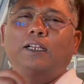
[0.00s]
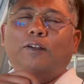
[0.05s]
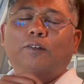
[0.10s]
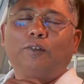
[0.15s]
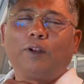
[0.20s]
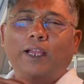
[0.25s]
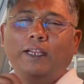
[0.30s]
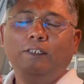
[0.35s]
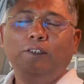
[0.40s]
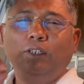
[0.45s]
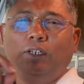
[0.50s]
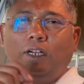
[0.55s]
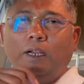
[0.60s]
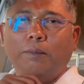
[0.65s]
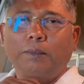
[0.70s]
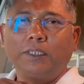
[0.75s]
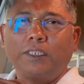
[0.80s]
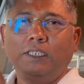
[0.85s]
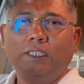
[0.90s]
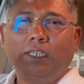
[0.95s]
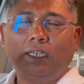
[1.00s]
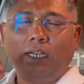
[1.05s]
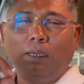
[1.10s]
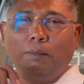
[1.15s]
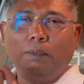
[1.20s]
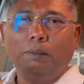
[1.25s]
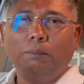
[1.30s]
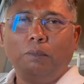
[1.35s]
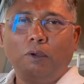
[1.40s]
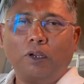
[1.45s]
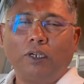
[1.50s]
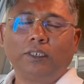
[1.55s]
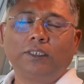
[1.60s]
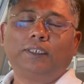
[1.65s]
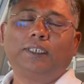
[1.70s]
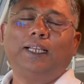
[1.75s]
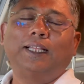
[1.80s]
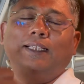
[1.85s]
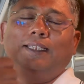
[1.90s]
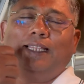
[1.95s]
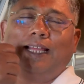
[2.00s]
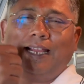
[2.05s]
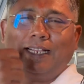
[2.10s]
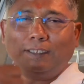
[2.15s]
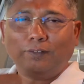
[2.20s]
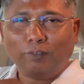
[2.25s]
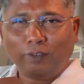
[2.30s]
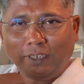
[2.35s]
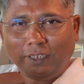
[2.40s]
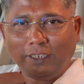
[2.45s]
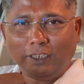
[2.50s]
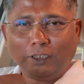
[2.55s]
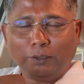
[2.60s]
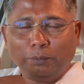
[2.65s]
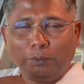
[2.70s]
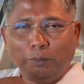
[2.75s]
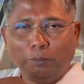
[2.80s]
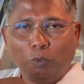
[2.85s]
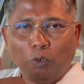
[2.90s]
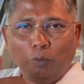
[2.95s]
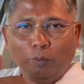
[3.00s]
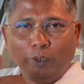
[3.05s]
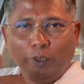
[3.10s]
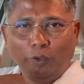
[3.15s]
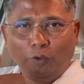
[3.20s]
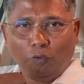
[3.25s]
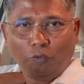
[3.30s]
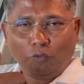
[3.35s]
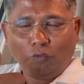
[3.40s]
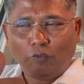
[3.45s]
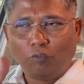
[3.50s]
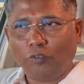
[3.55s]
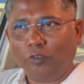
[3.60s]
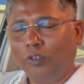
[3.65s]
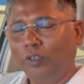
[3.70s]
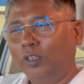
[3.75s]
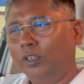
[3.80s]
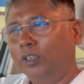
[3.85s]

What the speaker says: write your comments in the comment box, and thanks for engaging in more videos.